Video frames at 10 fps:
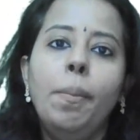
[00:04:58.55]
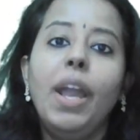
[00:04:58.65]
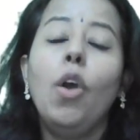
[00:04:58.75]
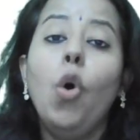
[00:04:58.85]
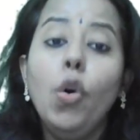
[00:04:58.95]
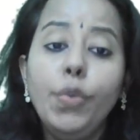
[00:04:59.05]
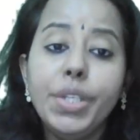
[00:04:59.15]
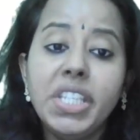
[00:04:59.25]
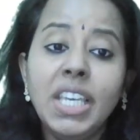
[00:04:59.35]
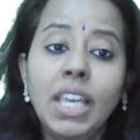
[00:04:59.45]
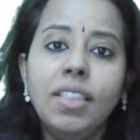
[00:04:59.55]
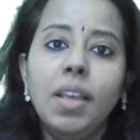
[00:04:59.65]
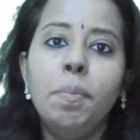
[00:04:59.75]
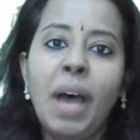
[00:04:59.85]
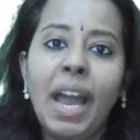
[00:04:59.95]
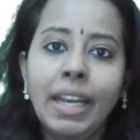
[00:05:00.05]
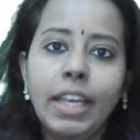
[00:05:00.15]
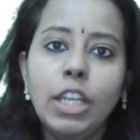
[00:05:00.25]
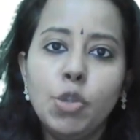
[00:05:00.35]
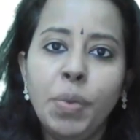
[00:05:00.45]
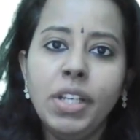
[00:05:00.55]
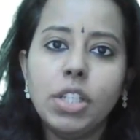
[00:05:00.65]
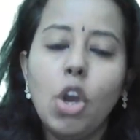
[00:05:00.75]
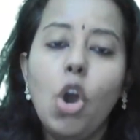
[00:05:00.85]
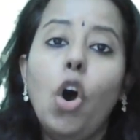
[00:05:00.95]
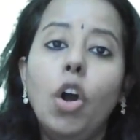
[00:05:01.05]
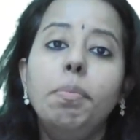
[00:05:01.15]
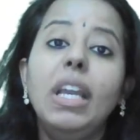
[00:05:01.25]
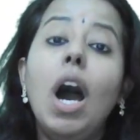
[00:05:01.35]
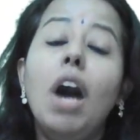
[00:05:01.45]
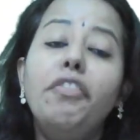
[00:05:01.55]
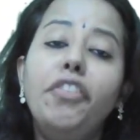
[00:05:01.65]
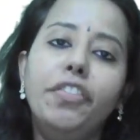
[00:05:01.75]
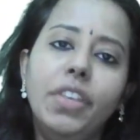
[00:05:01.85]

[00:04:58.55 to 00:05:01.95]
by overseeing the management on behalf